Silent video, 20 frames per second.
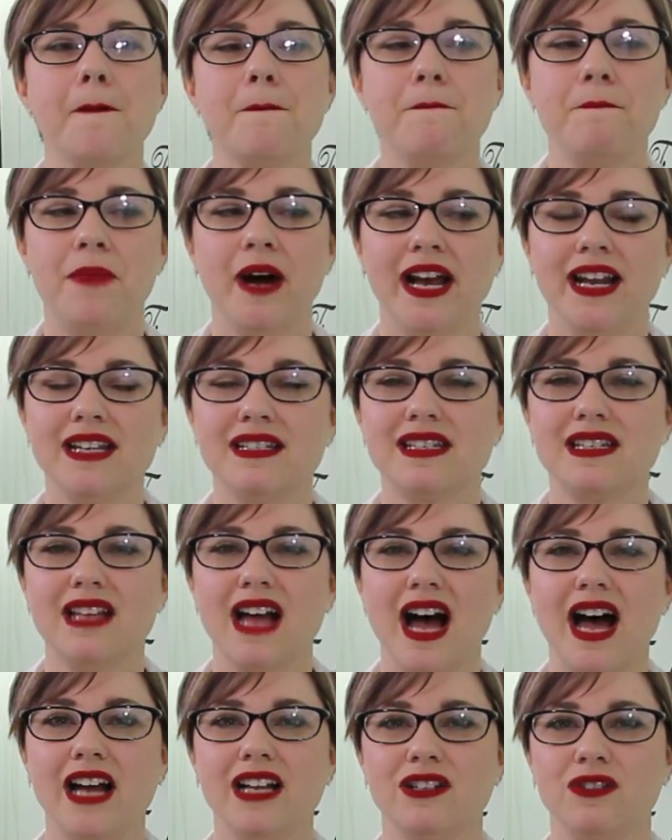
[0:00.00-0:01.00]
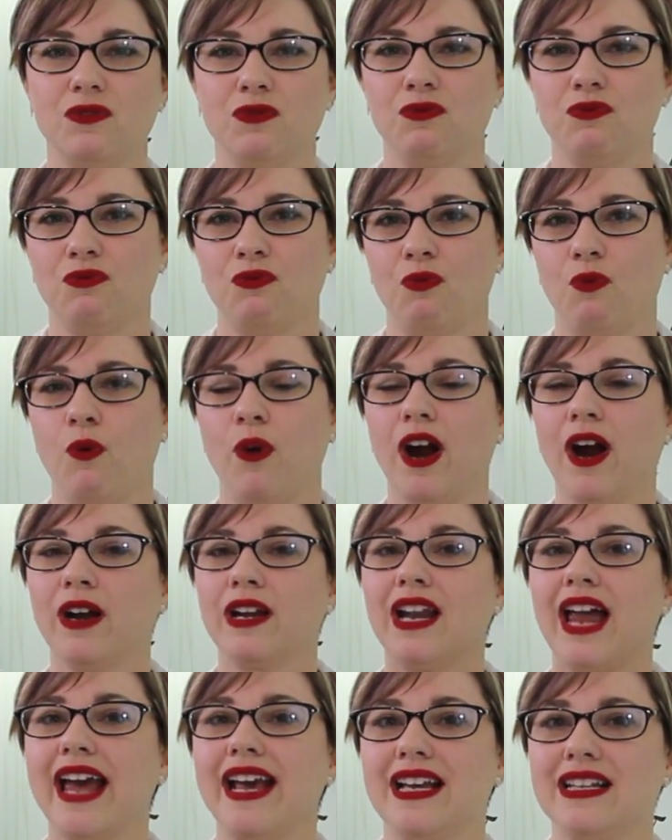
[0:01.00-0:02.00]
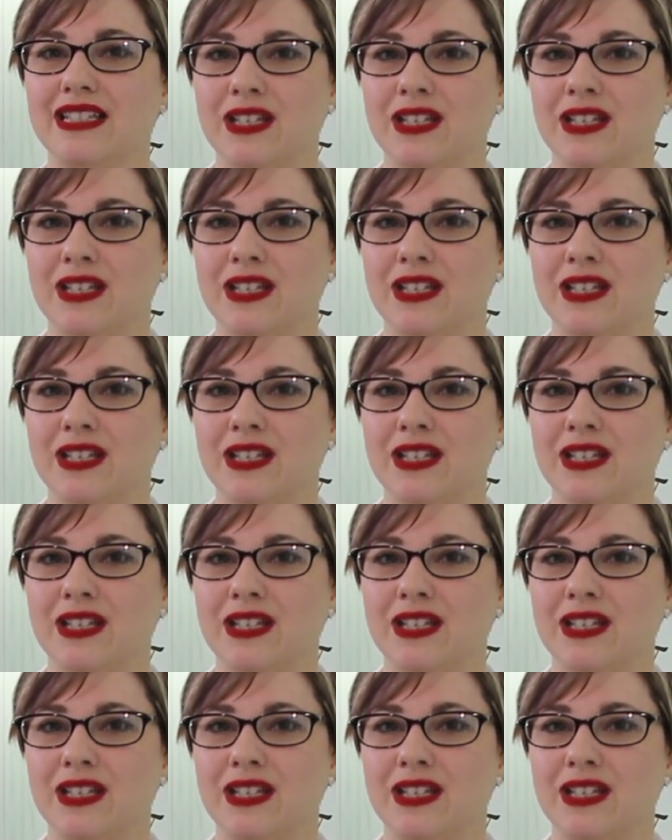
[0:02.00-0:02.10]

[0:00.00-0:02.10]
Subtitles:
but it's not where I'd like